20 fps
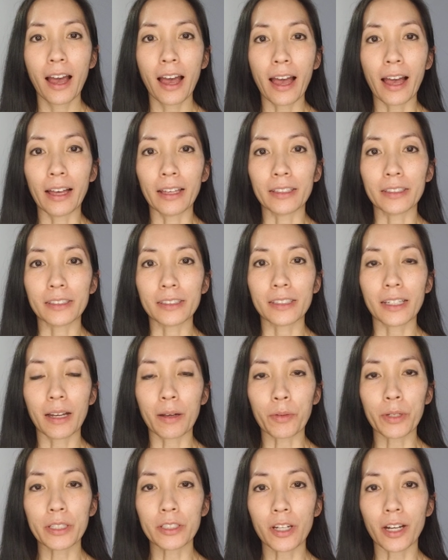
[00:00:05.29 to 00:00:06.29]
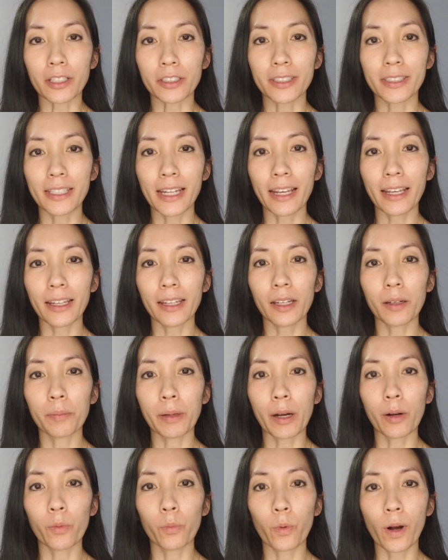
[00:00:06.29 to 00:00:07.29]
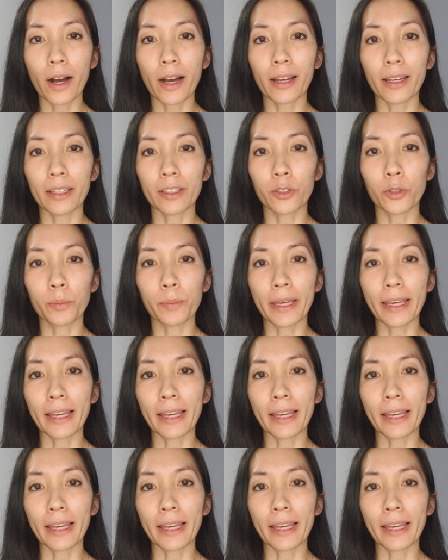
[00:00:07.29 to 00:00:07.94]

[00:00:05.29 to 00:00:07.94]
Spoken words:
And I'm going to talk today about why you may